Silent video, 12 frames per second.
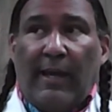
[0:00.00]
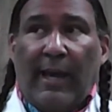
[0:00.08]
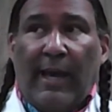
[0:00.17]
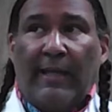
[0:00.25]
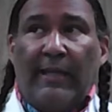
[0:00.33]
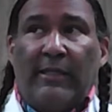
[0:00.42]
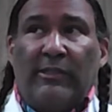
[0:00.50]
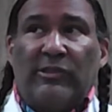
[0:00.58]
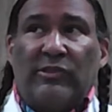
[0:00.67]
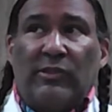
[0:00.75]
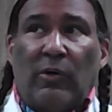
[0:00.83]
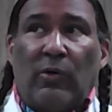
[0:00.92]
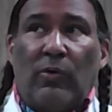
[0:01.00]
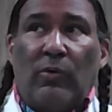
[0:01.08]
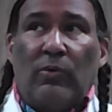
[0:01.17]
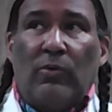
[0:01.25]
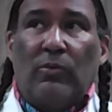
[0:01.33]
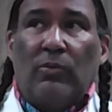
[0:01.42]
And it is
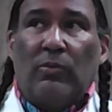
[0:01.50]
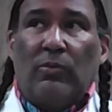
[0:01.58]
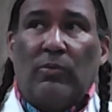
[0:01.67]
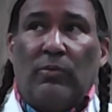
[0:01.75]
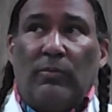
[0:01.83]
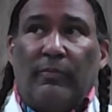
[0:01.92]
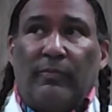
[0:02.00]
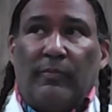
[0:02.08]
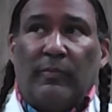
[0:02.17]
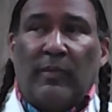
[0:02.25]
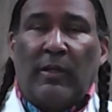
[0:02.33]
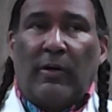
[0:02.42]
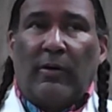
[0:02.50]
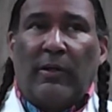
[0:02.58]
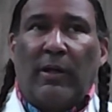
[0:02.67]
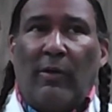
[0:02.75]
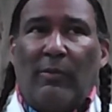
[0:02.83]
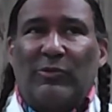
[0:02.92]
so, it
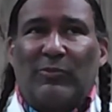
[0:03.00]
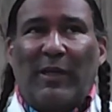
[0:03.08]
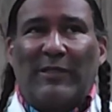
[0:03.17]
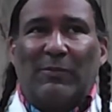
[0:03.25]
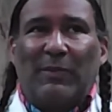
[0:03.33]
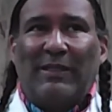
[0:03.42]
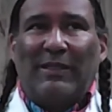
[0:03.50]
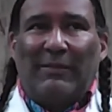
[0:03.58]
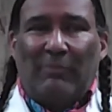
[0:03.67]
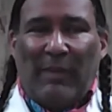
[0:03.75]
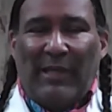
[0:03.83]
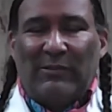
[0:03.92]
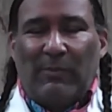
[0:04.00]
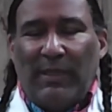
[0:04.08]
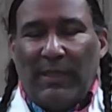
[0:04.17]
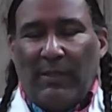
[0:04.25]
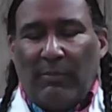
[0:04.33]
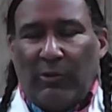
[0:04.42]
almost makes me
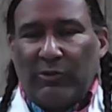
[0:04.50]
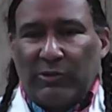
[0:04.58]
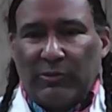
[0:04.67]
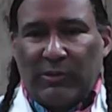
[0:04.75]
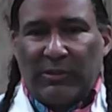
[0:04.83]
get emotional,